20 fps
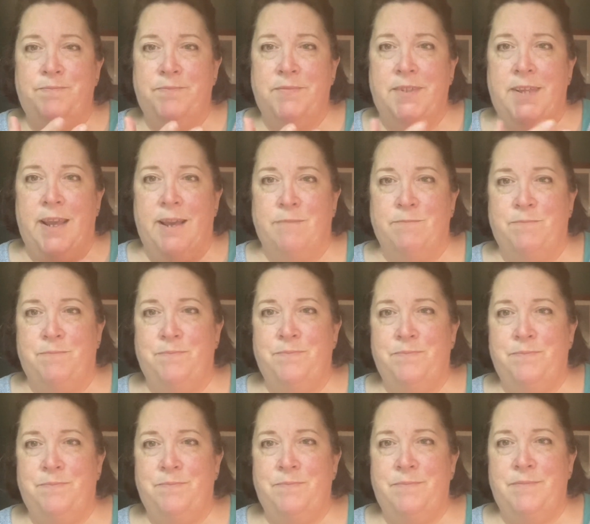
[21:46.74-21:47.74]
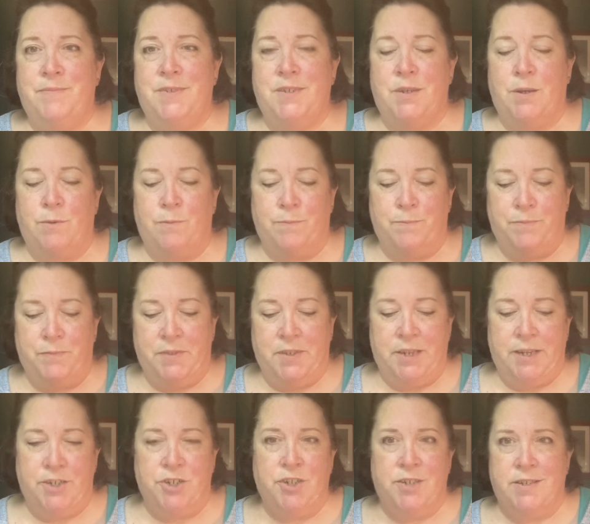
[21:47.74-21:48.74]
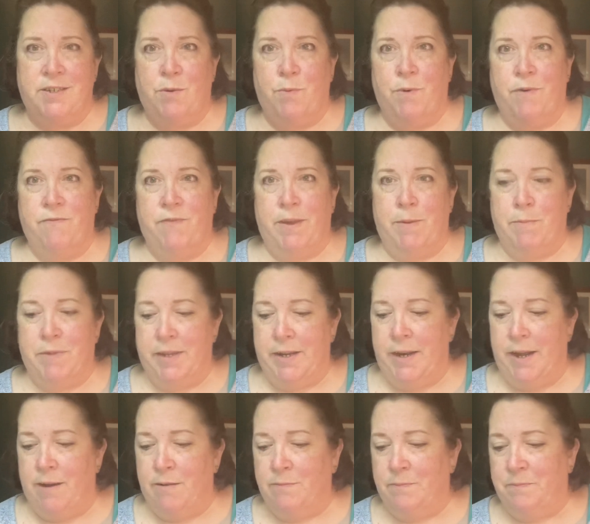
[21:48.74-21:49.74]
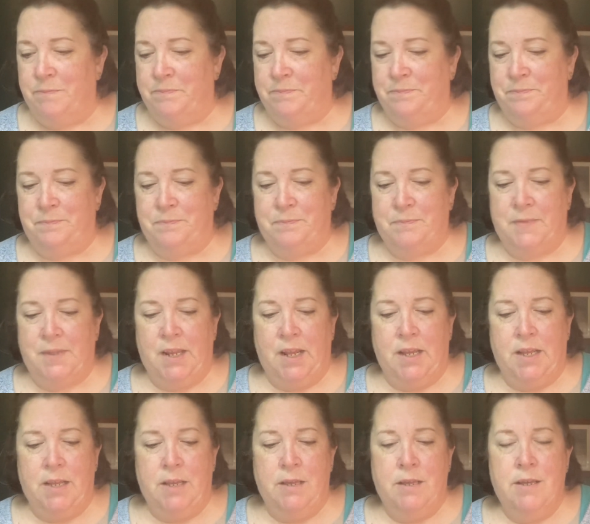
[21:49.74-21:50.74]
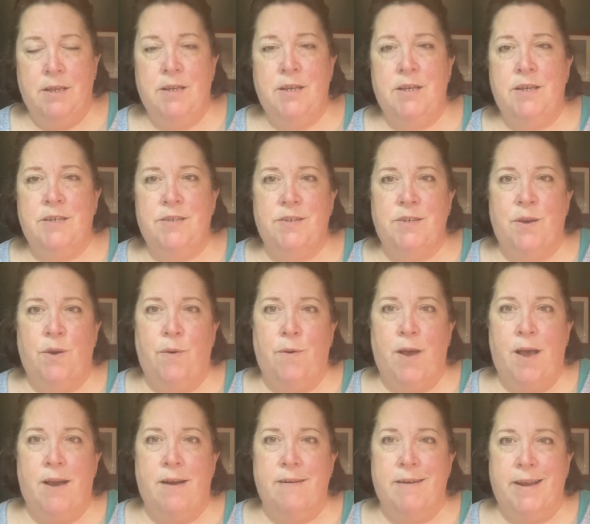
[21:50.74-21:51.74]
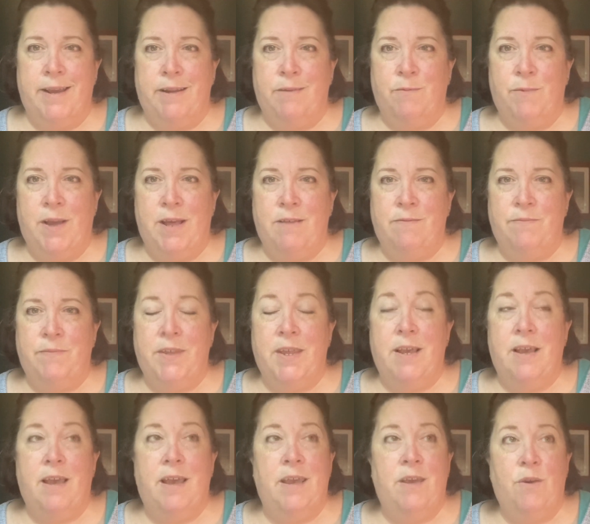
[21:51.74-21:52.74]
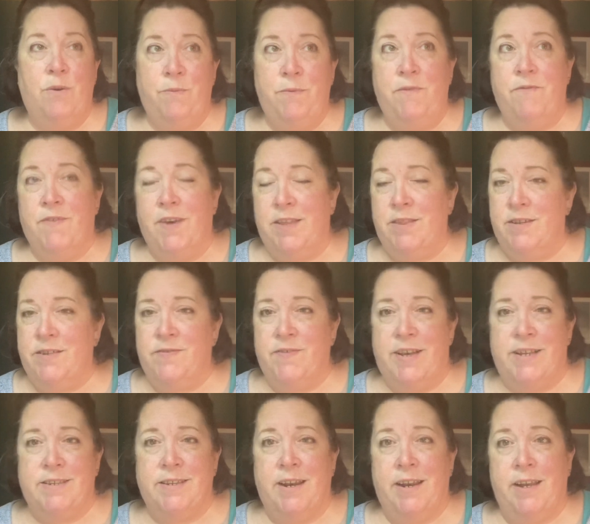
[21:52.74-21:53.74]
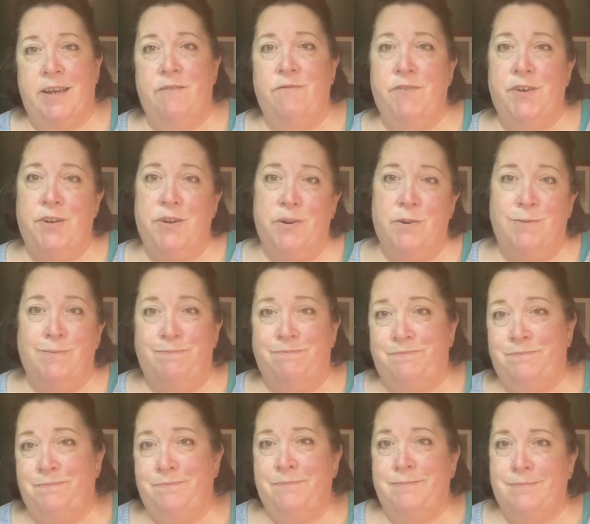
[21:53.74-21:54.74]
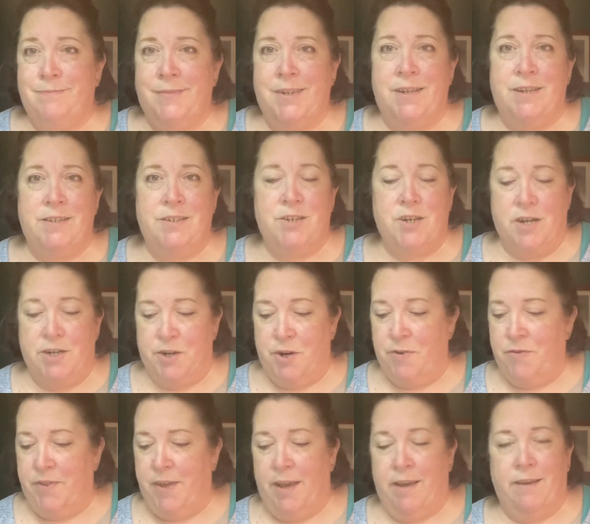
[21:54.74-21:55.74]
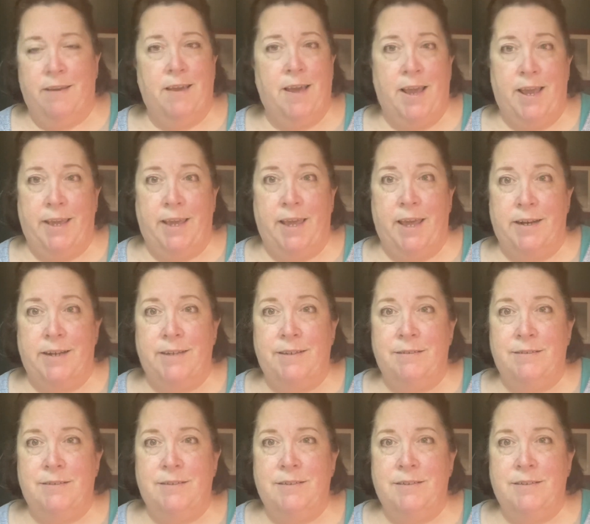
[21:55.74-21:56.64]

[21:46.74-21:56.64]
yeah, so like she said, we're family now. So, all right, well, I hope you find this fascinating. If you don't, it's not your thing, I get it.